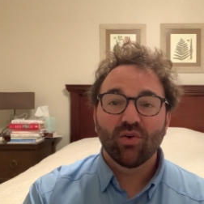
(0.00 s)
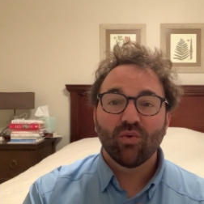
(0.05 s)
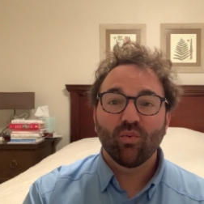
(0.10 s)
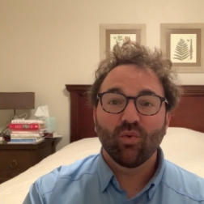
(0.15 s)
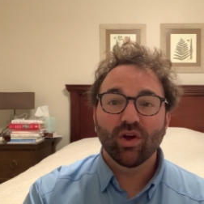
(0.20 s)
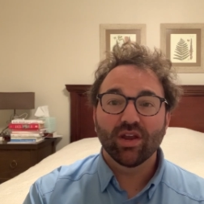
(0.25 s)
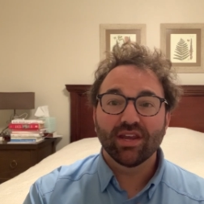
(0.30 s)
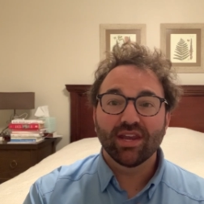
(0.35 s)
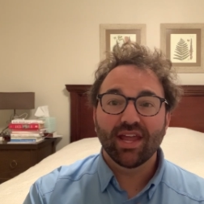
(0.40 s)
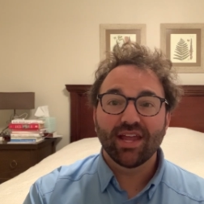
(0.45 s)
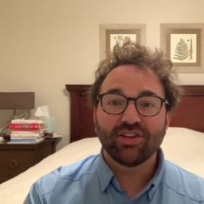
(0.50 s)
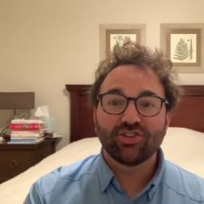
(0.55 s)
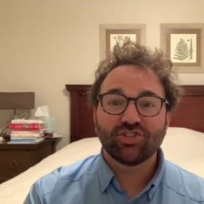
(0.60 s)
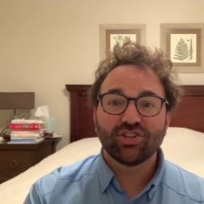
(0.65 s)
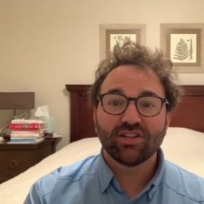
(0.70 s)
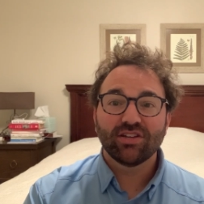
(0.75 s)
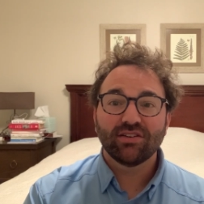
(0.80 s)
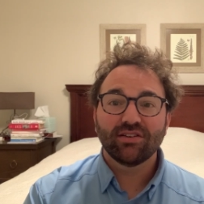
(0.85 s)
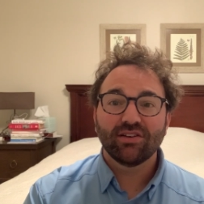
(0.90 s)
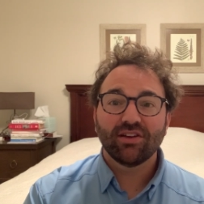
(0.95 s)
one
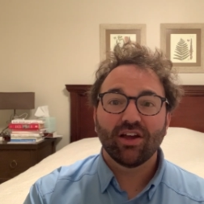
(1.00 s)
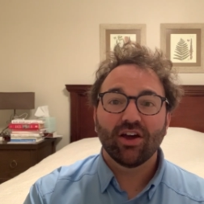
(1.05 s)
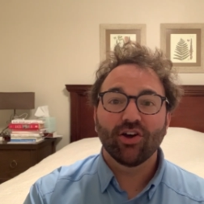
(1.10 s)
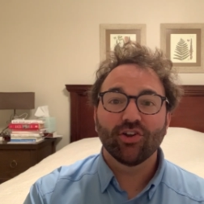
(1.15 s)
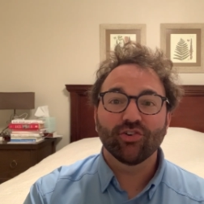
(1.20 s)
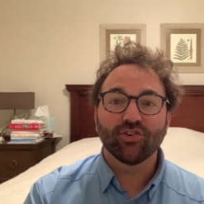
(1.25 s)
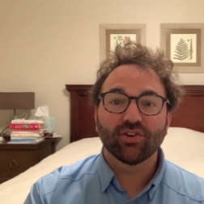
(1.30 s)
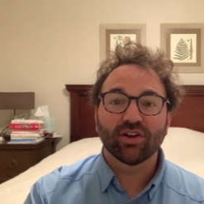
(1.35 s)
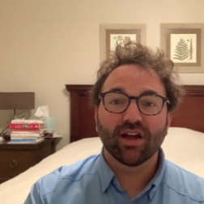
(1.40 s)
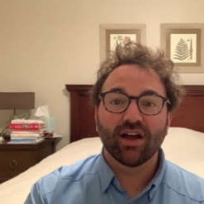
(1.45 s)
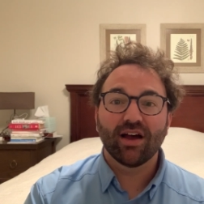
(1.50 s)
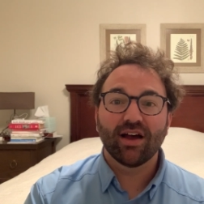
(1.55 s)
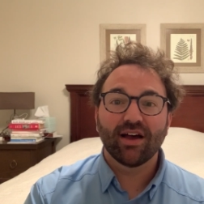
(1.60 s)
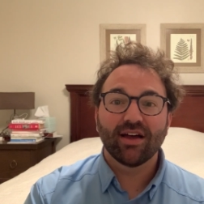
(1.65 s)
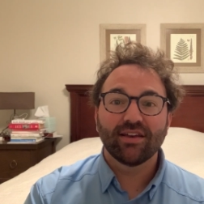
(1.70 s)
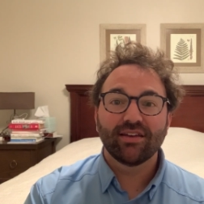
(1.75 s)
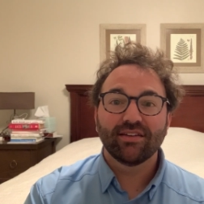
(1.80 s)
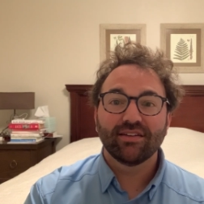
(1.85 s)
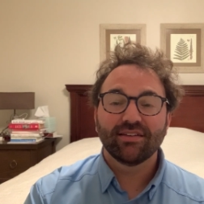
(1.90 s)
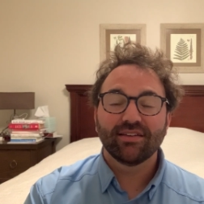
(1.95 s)
nation, under
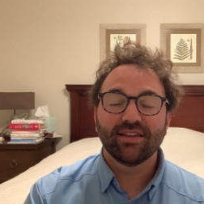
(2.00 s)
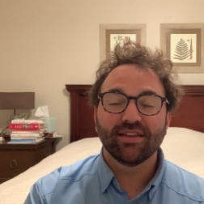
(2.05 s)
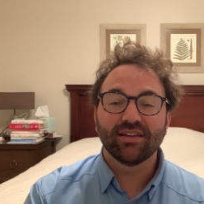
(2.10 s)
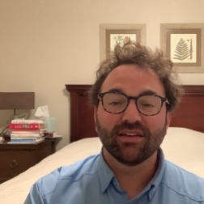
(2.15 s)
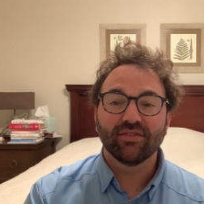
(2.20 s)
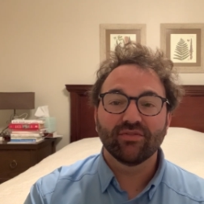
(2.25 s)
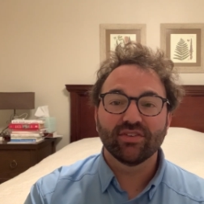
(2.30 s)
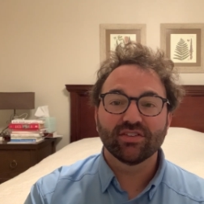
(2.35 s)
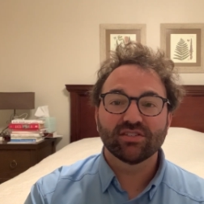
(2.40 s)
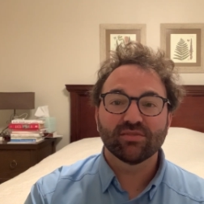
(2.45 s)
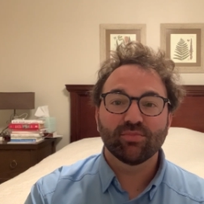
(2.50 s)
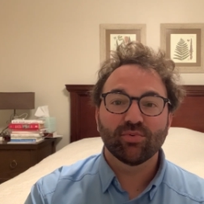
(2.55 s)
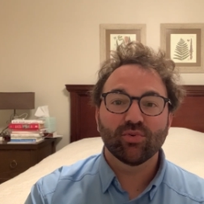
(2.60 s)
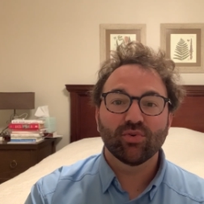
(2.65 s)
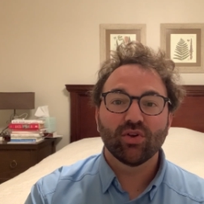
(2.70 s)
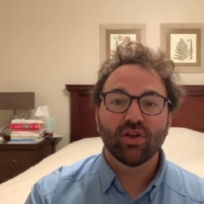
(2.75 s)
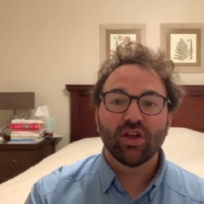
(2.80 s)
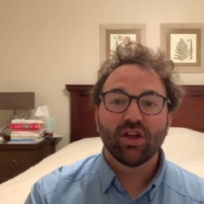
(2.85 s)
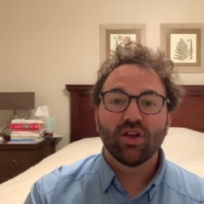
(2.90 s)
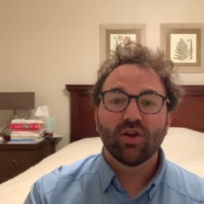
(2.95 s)
God,
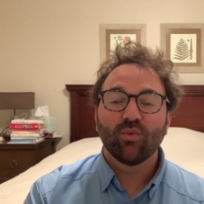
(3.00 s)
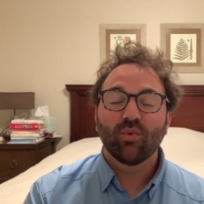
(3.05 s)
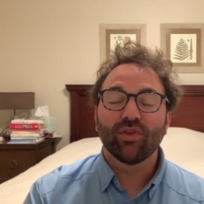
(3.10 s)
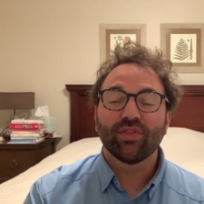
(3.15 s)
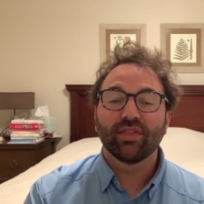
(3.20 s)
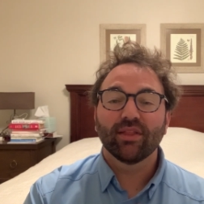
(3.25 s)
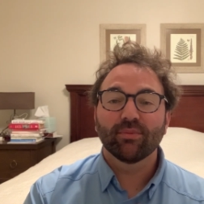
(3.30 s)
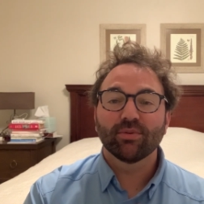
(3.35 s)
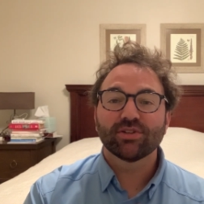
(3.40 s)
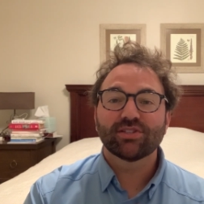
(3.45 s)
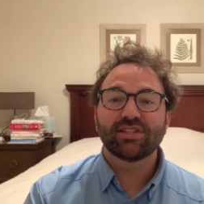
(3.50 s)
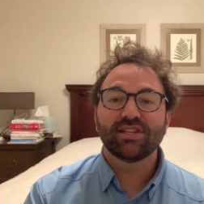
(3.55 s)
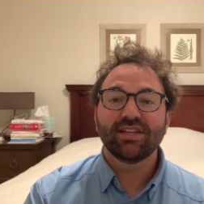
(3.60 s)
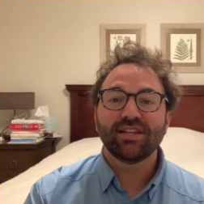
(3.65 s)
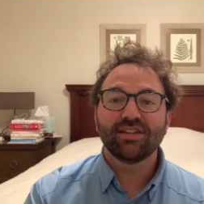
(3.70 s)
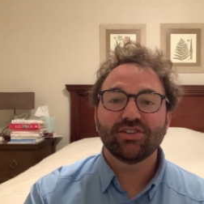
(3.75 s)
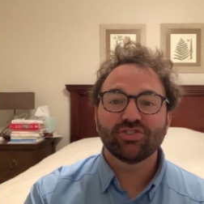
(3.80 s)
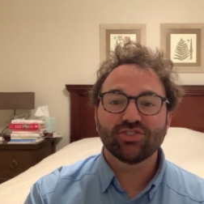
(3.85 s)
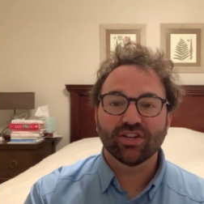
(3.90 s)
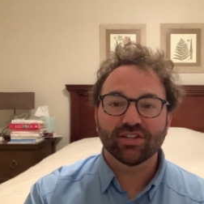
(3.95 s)
indivisible, with
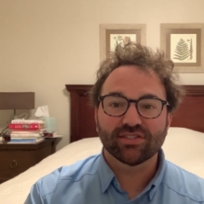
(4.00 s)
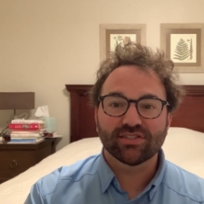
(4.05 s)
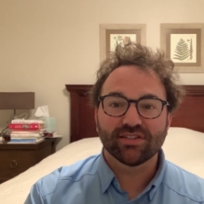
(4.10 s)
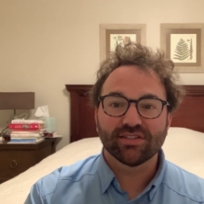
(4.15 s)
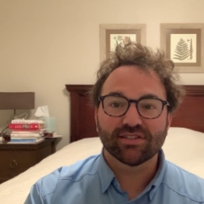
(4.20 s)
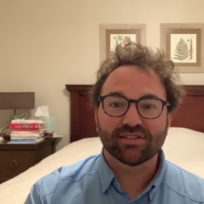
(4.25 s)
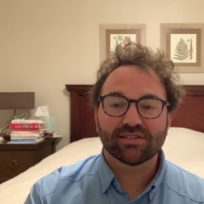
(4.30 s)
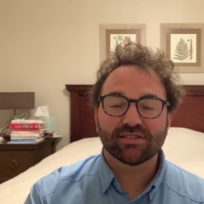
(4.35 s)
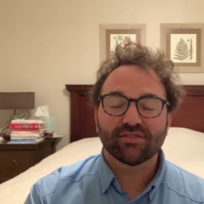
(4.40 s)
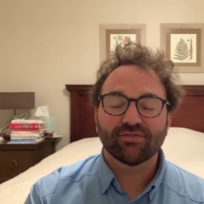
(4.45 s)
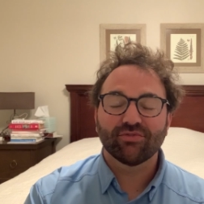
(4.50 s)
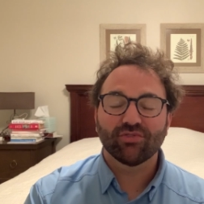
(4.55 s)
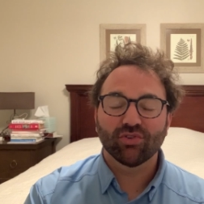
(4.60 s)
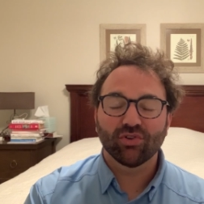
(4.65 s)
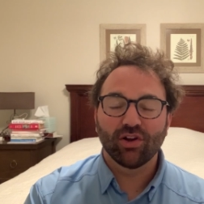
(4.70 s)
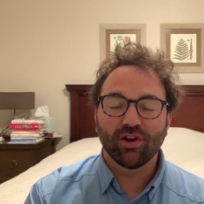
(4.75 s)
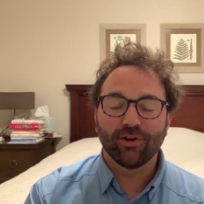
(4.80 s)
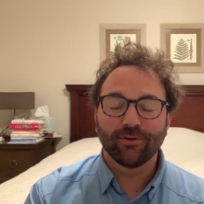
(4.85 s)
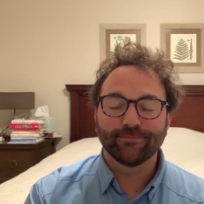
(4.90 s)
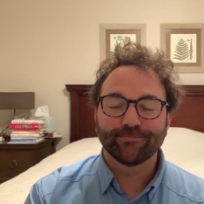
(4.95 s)
liberty and justice
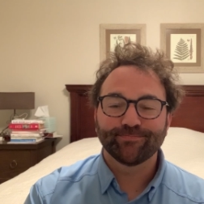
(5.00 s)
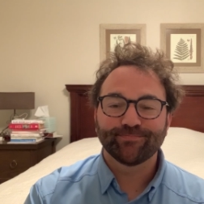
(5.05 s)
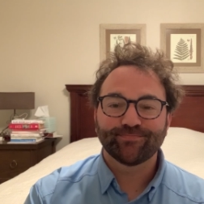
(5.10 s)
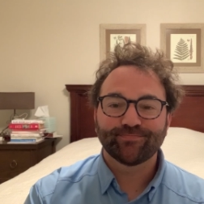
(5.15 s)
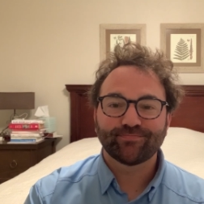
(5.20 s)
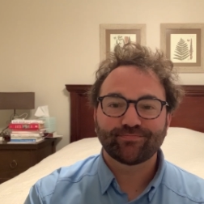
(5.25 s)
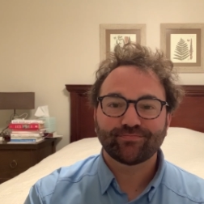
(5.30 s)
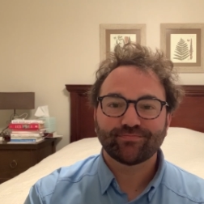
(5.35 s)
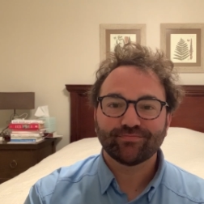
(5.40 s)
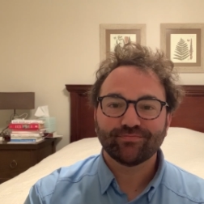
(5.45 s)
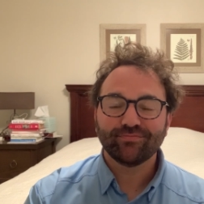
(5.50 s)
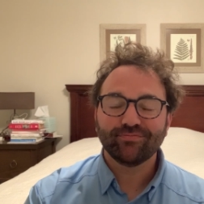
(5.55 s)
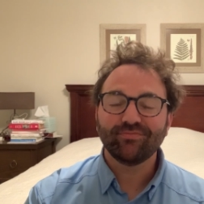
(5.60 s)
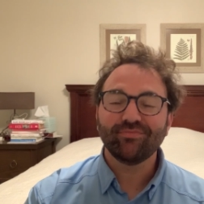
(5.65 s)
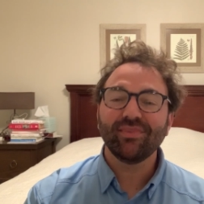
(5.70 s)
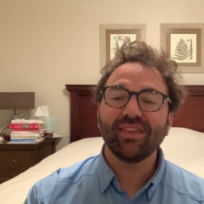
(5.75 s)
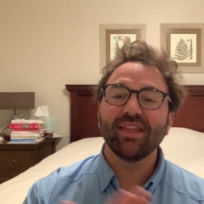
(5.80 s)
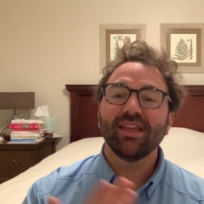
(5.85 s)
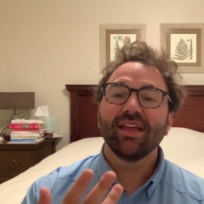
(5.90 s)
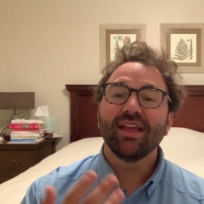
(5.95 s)
for all.
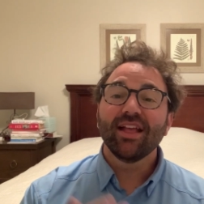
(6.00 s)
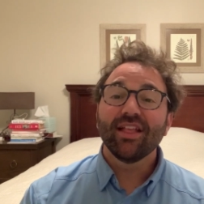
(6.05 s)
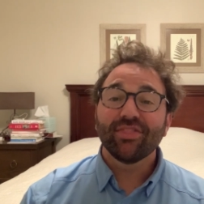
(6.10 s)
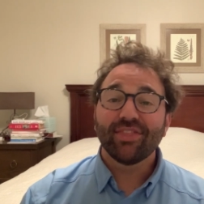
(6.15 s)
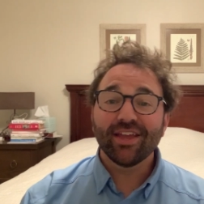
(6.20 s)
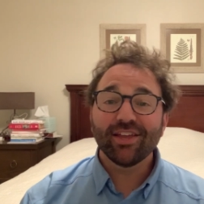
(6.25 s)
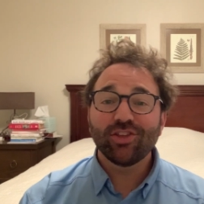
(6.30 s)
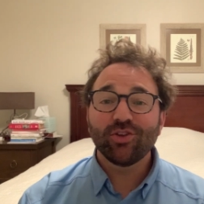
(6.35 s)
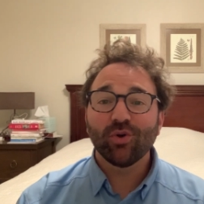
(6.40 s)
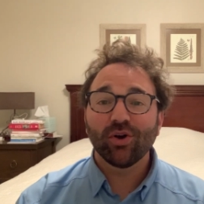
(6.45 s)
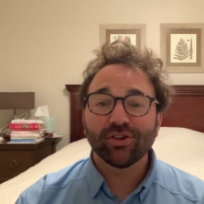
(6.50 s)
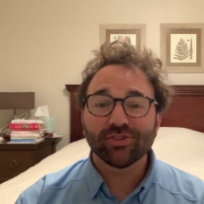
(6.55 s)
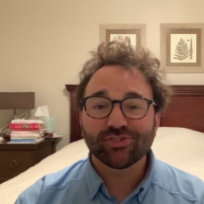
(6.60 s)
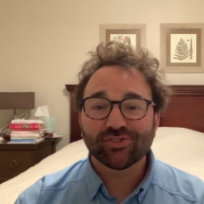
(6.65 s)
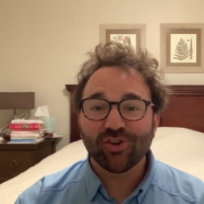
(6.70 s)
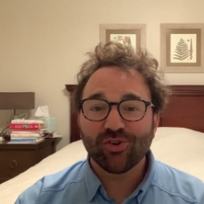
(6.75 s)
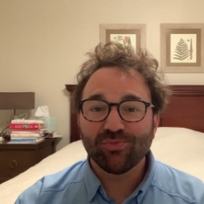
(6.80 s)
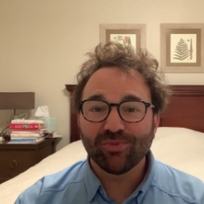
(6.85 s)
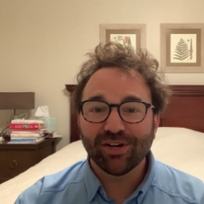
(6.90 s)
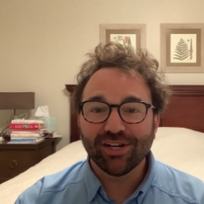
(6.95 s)
Thank you all
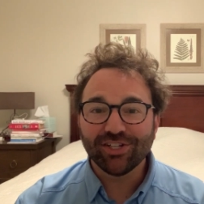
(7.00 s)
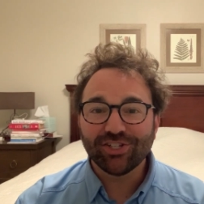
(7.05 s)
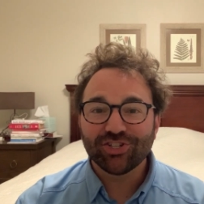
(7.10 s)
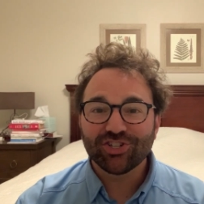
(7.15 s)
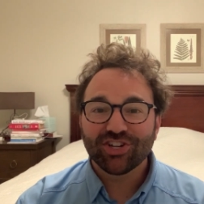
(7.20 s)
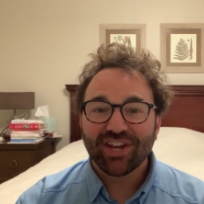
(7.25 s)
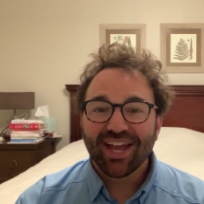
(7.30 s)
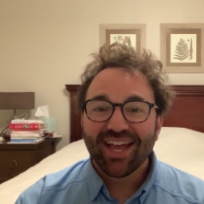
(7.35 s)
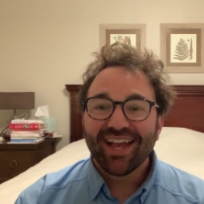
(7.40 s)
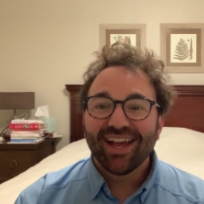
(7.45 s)
so much.